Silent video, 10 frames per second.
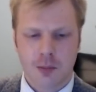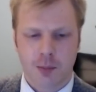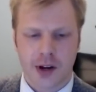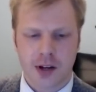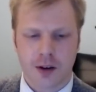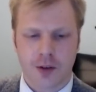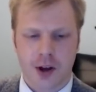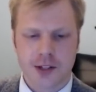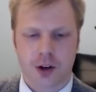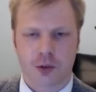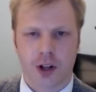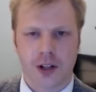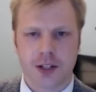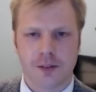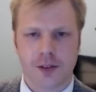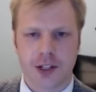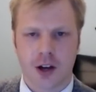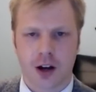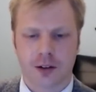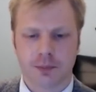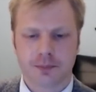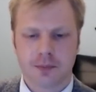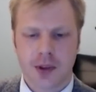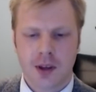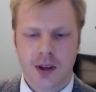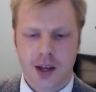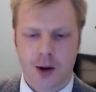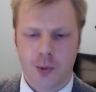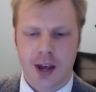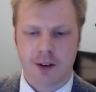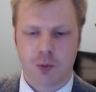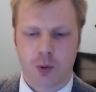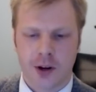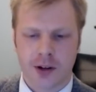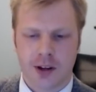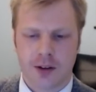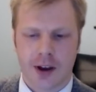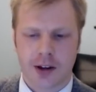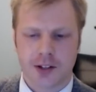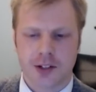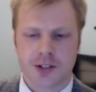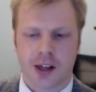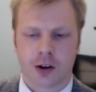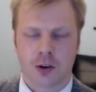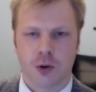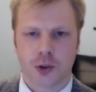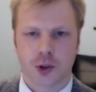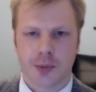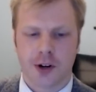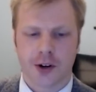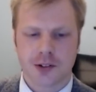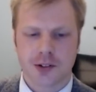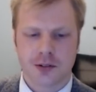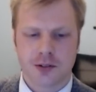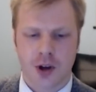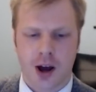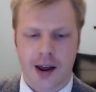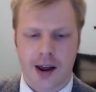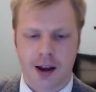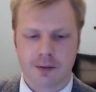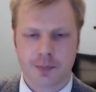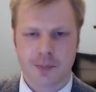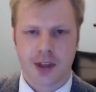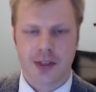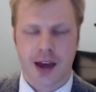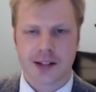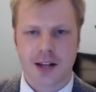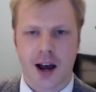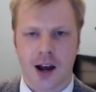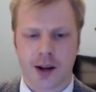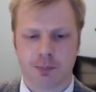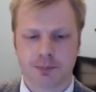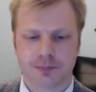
Many of us are relatively young, and we have one advantage that our older peers do not have, and that is time.